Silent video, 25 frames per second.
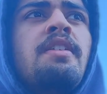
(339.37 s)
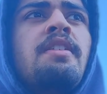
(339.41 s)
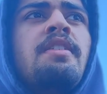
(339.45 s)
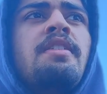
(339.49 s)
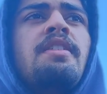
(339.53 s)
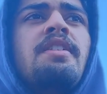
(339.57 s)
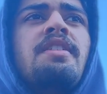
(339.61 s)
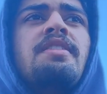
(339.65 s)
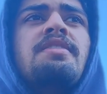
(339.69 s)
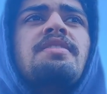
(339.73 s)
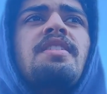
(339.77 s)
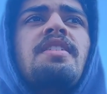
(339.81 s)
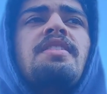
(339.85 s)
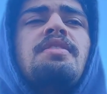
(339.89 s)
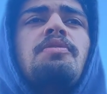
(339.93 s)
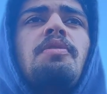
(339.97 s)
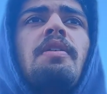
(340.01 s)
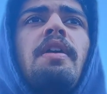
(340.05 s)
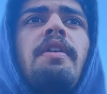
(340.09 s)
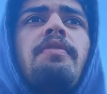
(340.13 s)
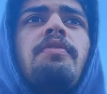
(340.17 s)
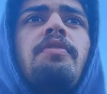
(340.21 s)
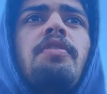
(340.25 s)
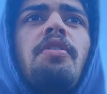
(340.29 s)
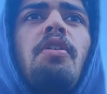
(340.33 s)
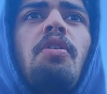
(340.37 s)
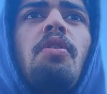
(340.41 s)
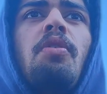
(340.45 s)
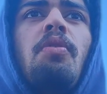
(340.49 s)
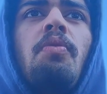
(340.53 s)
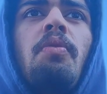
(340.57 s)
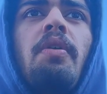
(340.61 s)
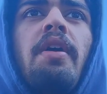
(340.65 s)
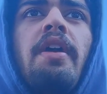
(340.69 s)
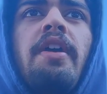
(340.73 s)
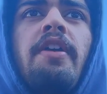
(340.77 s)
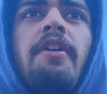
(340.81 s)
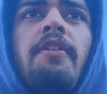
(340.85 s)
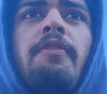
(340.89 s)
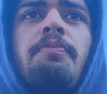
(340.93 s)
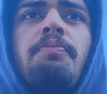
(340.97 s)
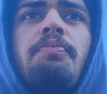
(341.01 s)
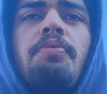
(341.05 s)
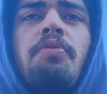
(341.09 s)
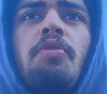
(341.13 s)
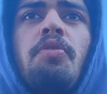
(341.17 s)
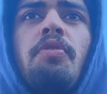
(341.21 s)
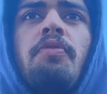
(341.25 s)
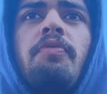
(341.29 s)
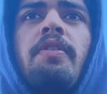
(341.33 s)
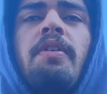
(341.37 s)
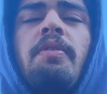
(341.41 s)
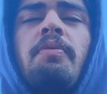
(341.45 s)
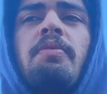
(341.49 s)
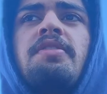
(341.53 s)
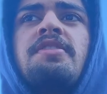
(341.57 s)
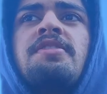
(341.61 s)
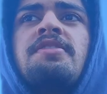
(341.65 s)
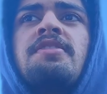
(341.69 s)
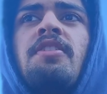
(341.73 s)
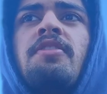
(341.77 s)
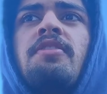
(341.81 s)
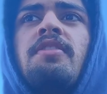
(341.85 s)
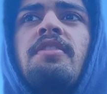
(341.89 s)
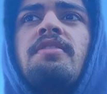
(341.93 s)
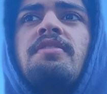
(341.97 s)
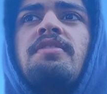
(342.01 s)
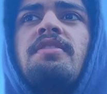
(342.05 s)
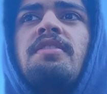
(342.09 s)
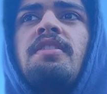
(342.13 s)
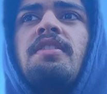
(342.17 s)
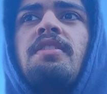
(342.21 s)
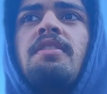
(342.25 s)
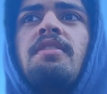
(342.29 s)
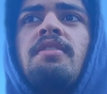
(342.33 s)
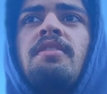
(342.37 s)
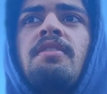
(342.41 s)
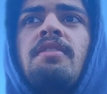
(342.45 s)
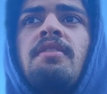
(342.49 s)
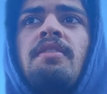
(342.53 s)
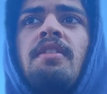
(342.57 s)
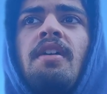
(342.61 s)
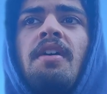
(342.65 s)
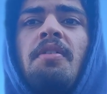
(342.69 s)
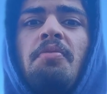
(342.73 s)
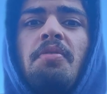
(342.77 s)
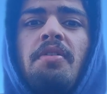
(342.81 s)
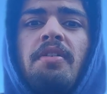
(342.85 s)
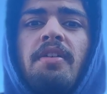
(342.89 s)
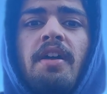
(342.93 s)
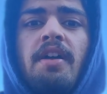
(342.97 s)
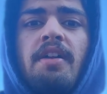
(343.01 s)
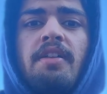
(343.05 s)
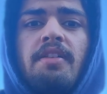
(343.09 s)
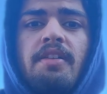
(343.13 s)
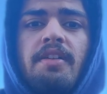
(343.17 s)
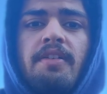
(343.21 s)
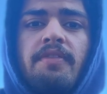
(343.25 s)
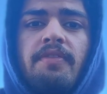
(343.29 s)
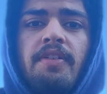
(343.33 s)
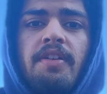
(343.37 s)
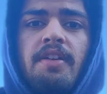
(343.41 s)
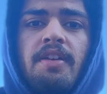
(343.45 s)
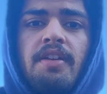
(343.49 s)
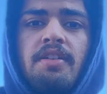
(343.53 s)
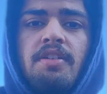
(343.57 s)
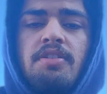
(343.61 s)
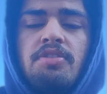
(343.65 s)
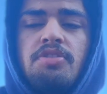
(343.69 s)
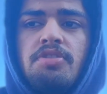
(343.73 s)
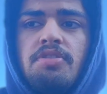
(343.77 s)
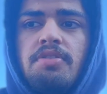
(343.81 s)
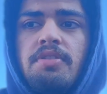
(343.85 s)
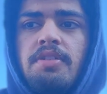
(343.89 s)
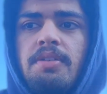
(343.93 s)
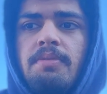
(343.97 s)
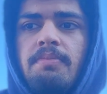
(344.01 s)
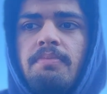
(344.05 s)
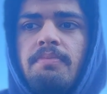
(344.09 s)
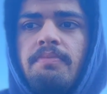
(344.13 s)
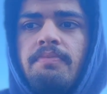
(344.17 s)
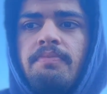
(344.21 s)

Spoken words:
He says we have no way of proving with certainty that we're not living in a dream.